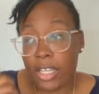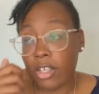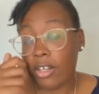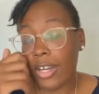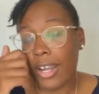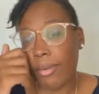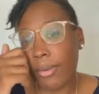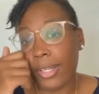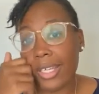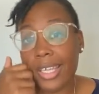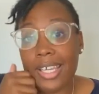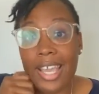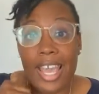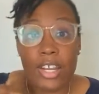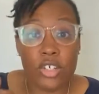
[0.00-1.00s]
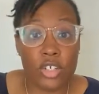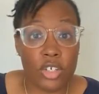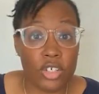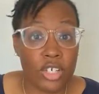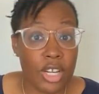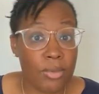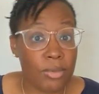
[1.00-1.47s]
You're networking at
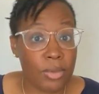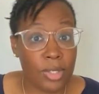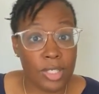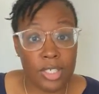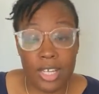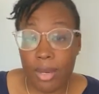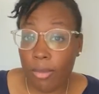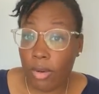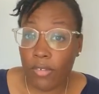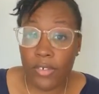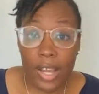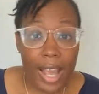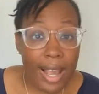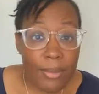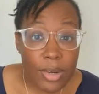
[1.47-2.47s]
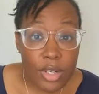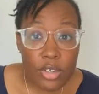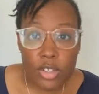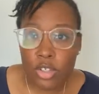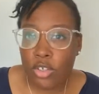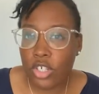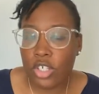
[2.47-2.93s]
your chamber, of
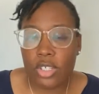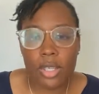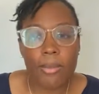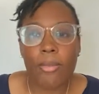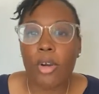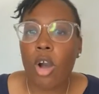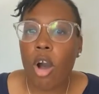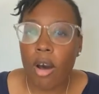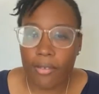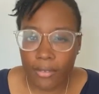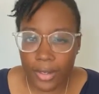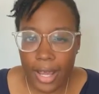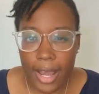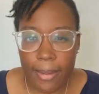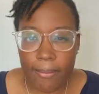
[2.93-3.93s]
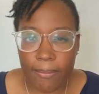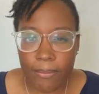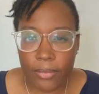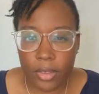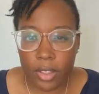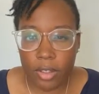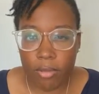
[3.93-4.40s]
commerce. You're just somewhere offline,
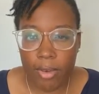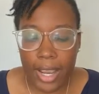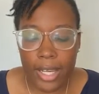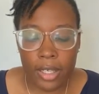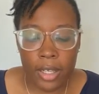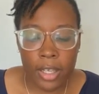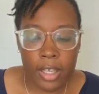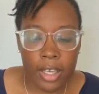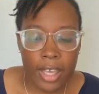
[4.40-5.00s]
right?